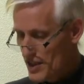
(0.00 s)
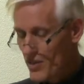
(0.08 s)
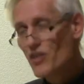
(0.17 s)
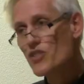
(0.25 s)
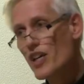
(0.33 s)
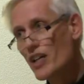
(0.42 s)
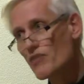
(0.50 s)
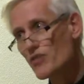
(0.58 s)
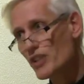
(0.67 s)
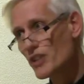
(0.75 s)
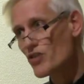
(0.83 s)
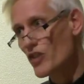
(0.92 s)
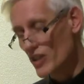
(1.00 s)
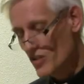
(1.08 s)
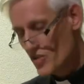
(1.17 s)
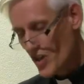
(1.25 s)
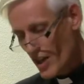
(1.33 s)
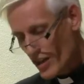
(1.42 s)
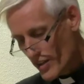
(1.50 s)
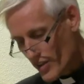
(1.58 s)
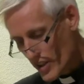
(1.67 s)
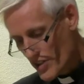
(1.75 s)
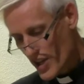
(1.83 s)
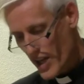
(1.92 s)
The ten virgins are
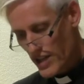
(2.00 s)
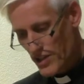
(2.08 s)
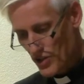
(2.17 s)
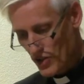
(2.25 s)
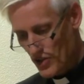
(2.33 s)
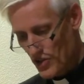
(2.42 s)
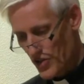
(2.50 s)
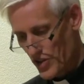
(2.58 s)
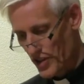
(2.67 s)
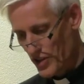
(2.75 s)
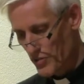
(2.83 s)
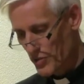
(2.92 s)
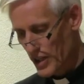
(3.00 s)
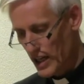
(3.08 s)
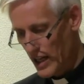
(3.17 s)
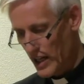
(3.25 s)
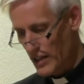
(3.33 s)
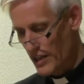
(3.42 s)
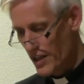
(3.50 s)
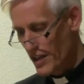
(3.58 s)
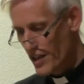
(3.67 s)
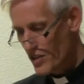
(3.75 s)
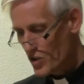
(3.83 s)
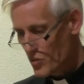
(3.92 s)
the attendants on the bride,
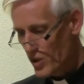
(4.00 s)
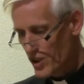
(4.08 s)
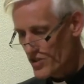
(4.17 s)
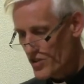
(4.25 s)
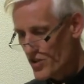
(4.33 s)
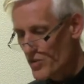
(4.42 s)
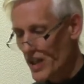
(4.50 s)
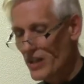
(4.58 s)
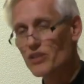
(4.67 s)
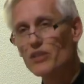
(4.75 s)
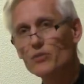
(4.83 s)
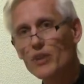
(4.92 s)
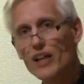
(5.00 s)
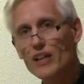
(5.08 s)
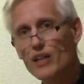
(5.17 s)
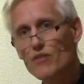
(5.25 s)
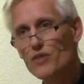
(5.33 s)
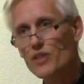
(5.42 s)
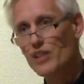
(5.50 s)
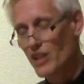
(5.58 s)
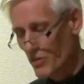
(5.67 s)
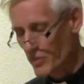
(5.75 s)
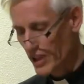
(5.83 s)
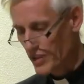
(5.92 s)
the ones who get her ready for the
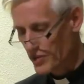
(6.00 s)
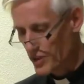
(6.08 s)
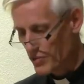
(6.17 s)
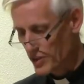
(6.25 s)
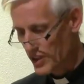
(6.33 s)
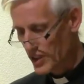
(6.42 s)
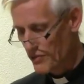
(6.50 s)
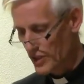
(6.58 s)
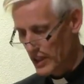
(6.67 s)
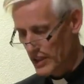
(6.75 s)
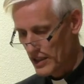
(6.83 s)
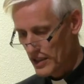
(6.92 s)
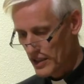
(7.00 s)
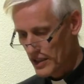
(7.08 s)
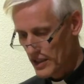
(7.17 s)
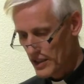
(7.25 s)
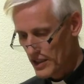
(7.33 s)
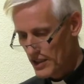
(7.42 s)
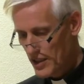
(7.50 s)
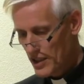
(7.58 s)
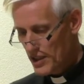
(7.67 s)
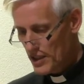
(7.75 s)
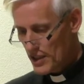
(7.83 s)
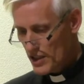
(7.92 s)
coming of her beloved.
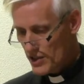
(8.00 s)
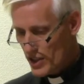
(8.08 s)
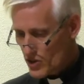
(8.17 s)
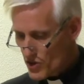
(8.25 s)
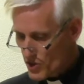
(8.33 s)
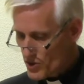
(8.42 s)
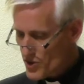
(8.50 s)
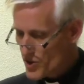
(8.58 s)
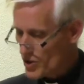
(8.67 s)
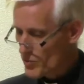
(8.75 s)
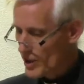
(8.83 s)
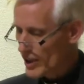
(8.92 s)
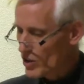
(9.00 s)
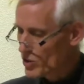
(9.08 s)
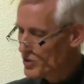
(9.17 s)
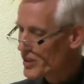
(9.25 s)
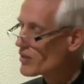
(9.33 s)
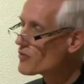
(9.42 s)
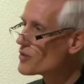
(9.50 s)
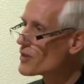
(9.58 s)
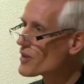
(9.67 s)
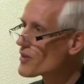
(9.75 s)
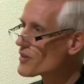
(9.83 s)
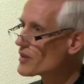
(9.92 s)
They do so by holding
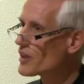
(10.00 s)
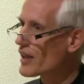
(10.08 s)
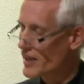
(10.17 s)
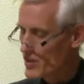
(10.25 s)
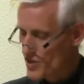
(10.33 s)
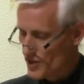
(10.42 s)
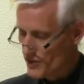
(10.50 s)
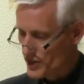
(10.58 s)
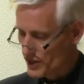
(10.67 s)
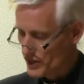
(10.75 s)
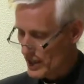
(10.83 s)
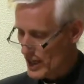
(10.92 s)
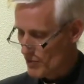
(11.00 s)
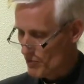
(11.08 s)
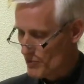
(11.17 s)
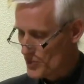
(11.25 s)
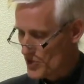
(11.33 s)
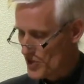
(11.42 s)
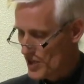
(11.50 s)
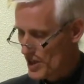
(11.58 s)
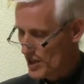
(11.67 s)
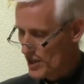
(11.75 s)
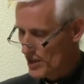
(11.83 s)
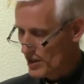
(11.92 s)
forth the light of their lamps,
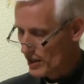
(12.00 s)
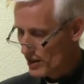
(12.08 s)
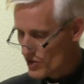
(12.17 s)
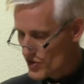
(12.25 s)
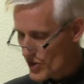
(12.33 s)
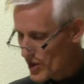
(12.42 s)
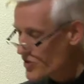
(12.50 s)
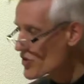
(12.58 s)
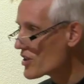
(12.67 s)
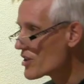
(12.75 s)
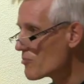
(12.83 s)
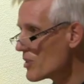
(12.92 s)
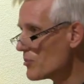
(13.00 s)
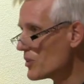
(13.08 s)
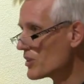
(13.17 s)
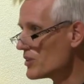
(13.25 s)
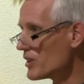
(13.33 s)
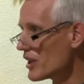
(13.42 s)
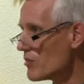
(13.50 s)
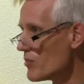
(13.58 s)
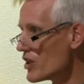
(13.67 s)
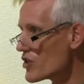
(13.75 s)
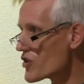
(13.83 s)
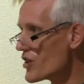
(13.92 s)
a consistent biblical
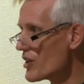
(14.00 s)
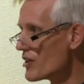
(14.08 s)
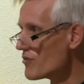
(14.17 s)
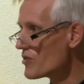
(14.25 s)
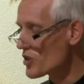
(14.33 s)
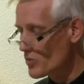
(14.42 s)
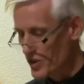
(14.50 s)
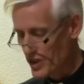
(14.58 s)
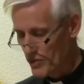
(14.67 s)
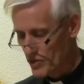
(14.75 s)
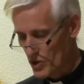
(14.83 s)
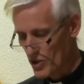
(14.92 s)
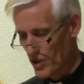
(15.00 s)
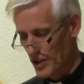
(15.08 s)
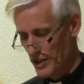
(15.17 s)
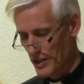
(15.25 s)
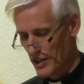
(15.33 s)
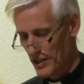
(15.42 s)
image for the Word of God.